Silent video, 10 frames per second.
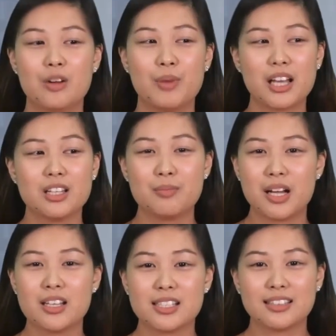maganda
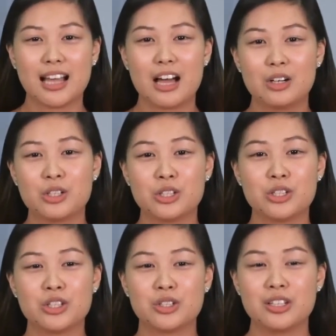ba ang isang
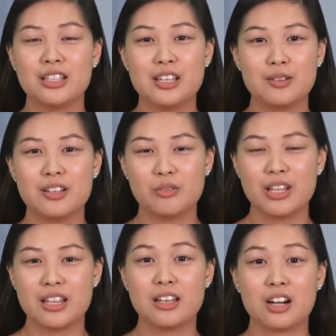tao
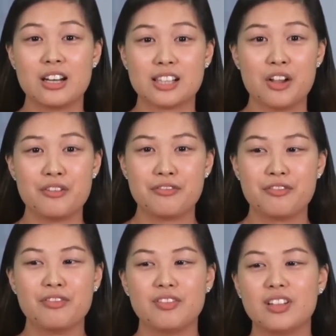within herself?
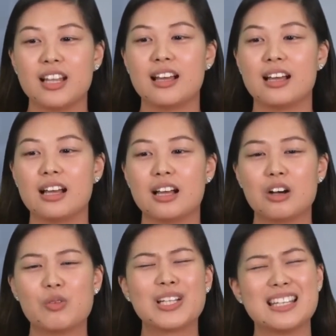
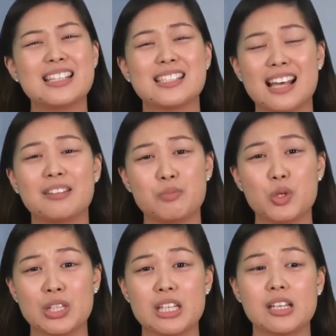Na what is that
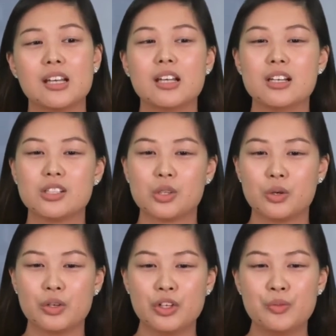beauty?
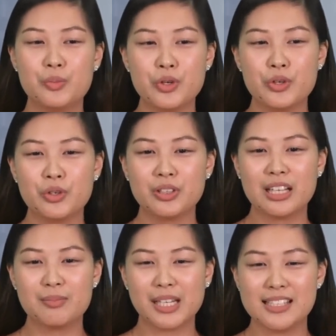So yun po yung
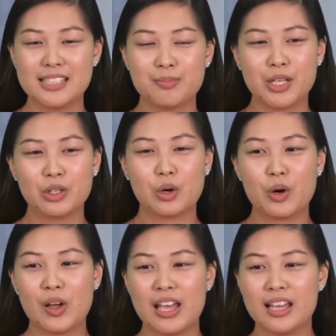napag-isipan
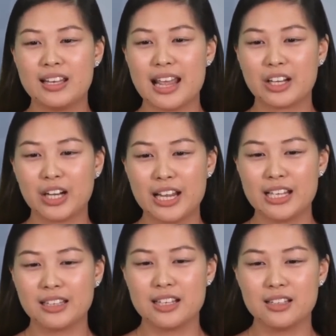ko, and I
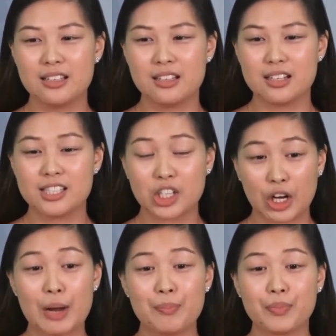created a
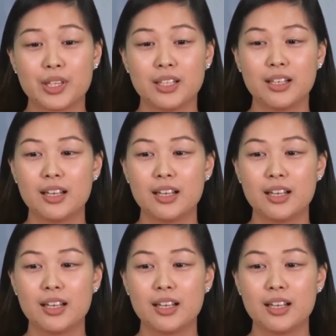script